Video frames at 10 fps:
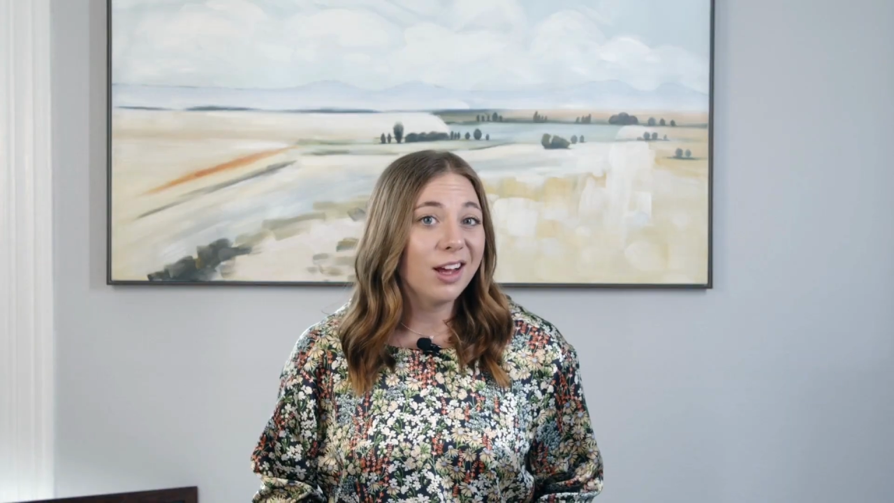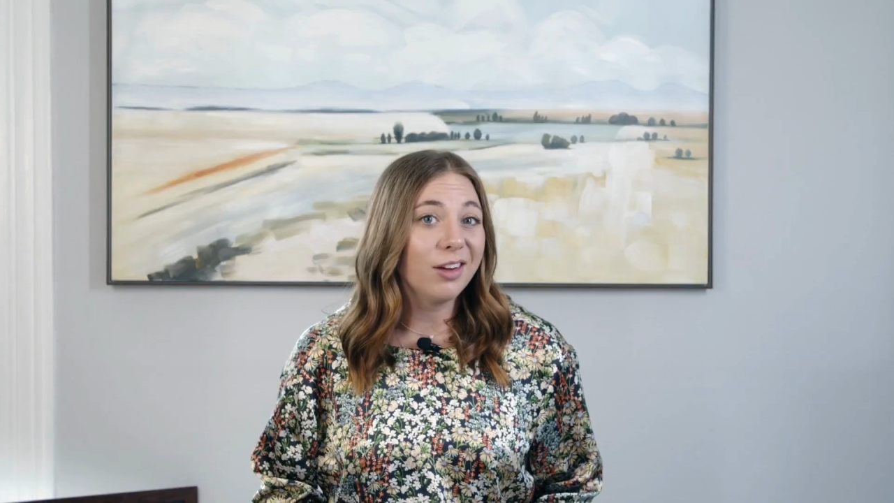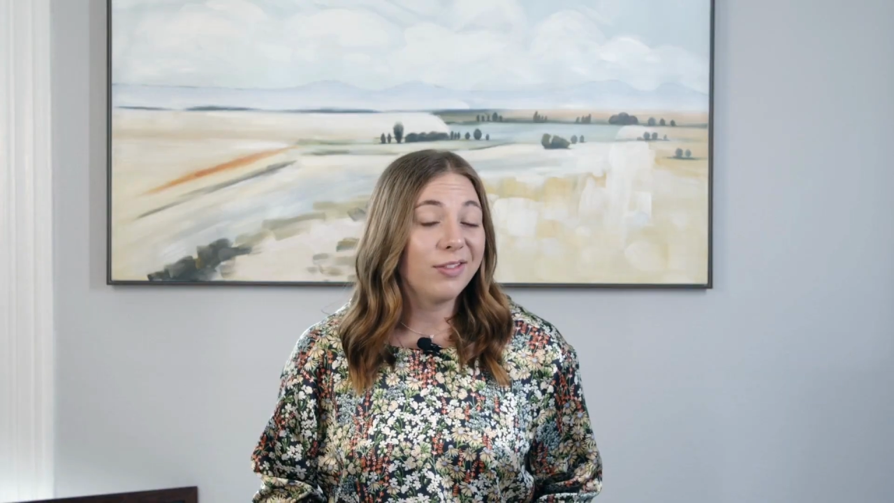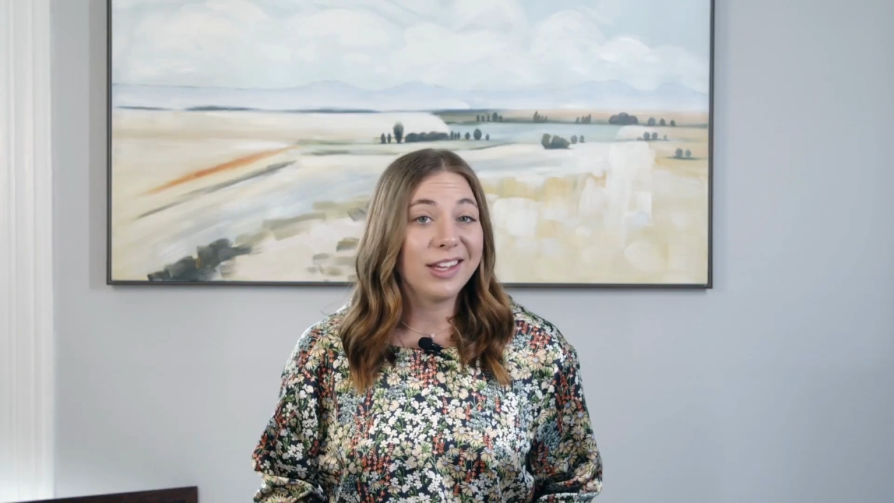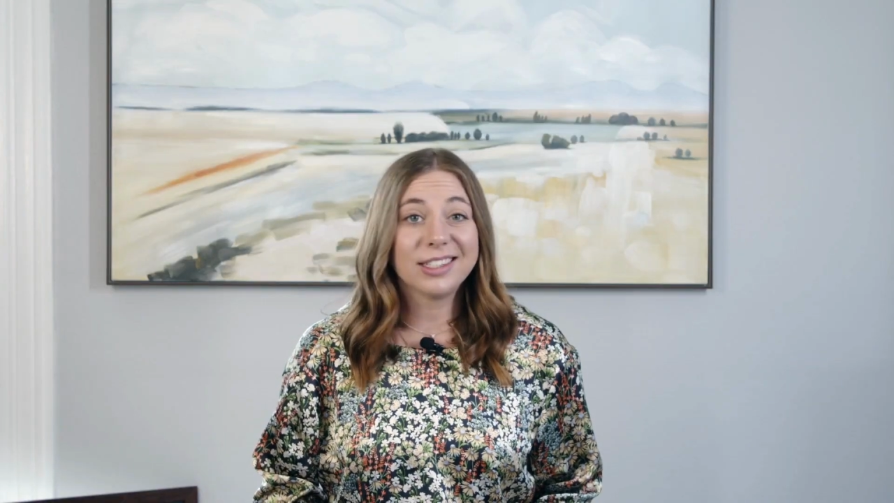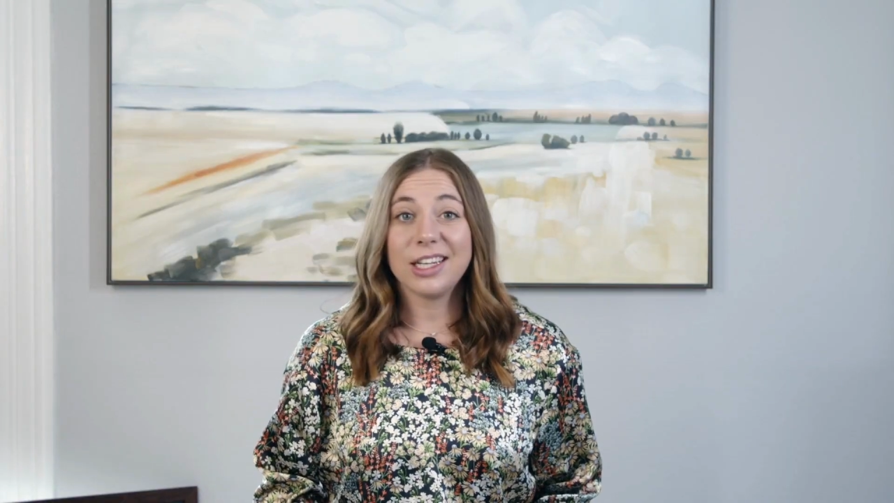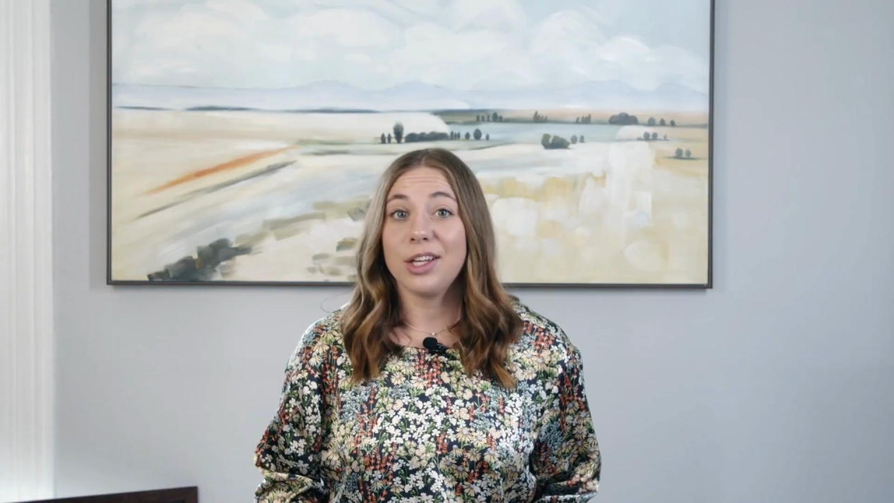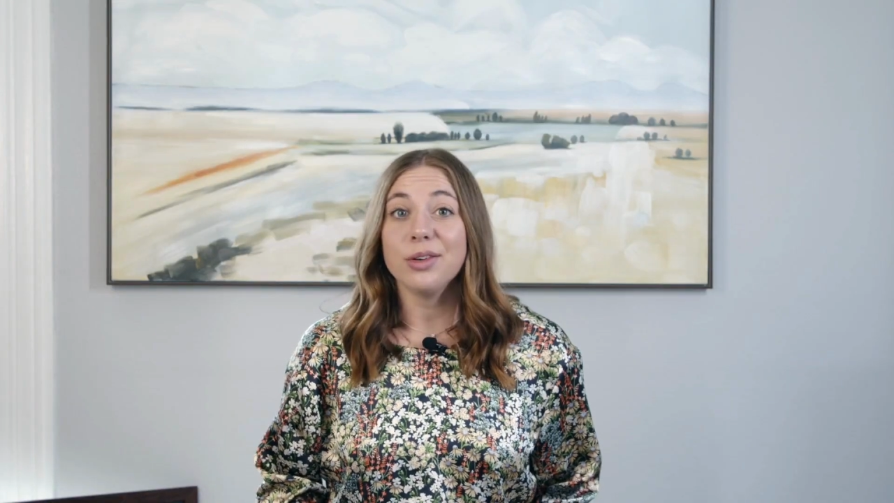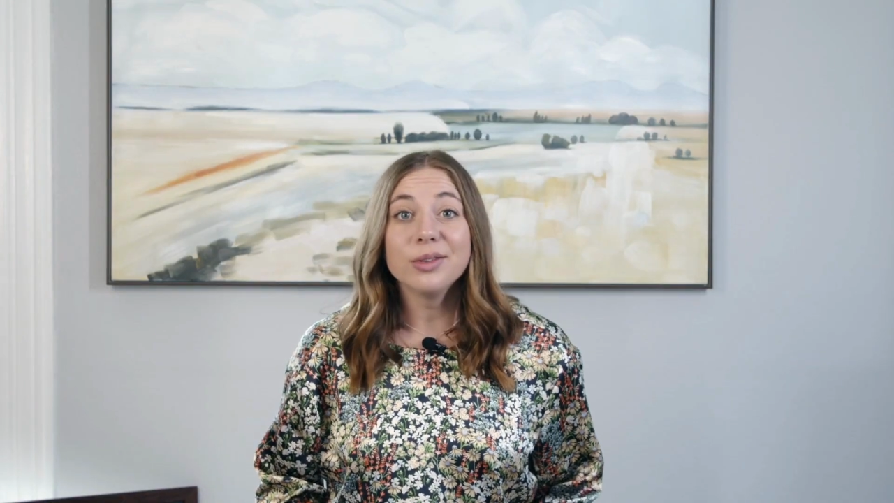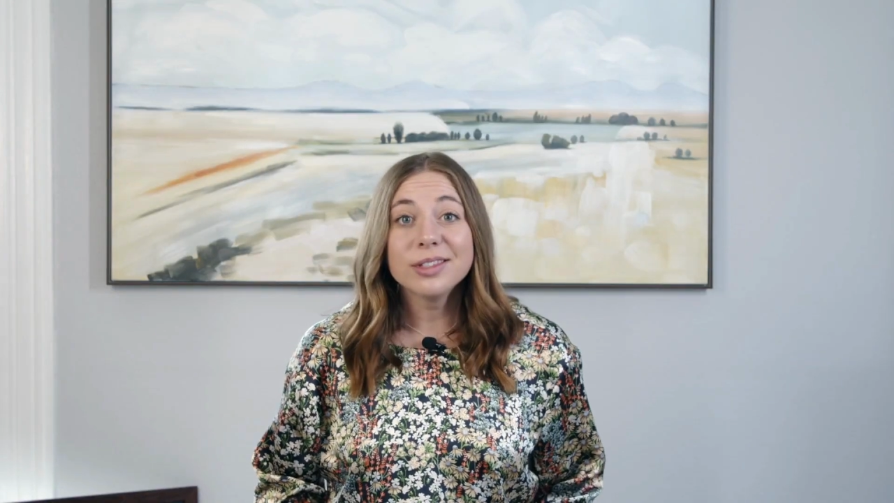of things that
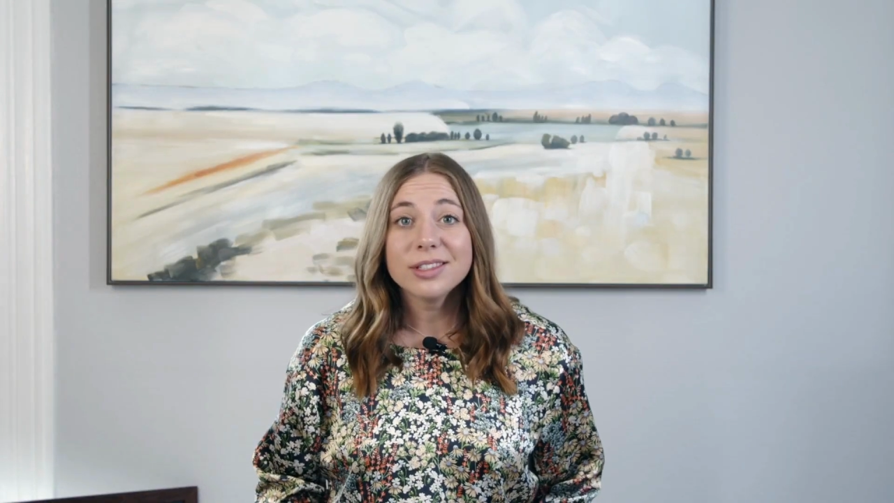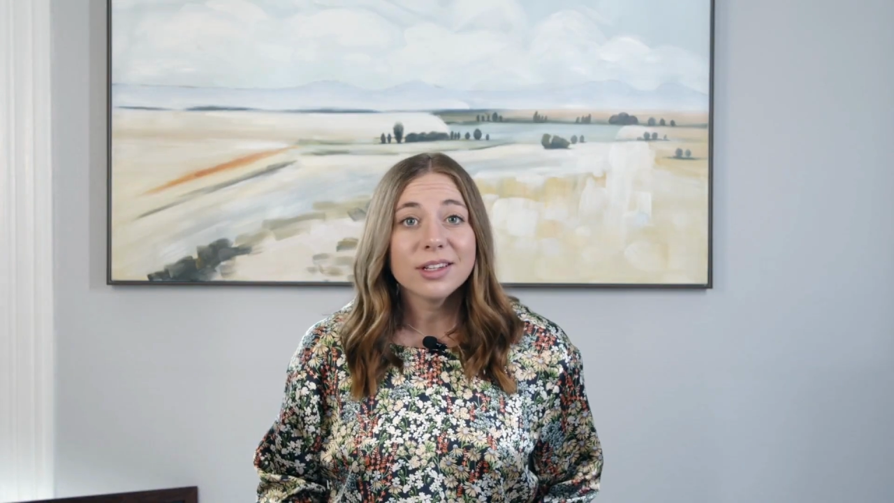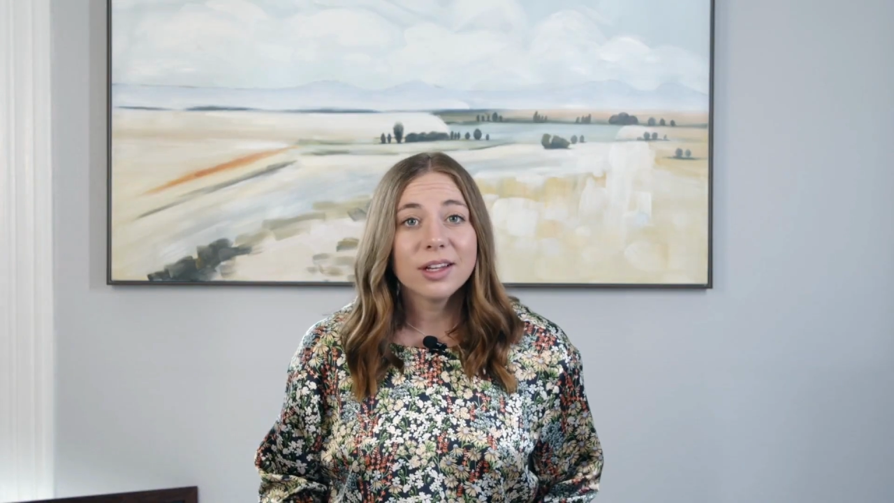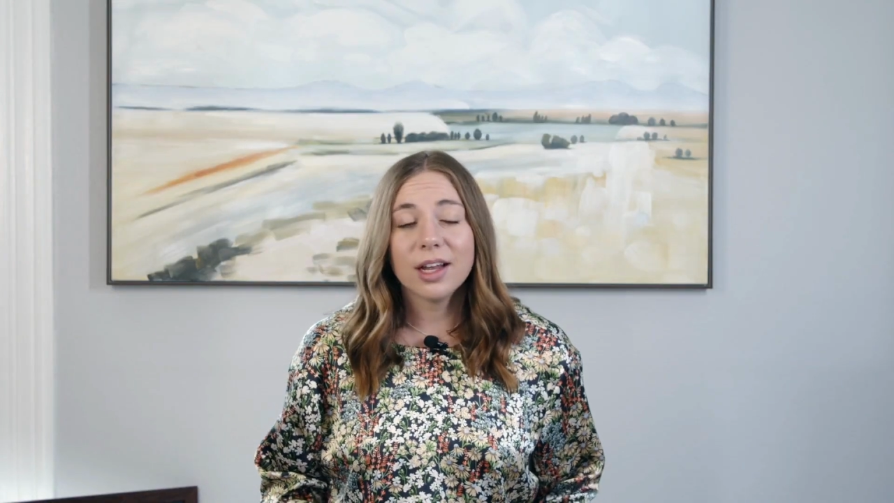use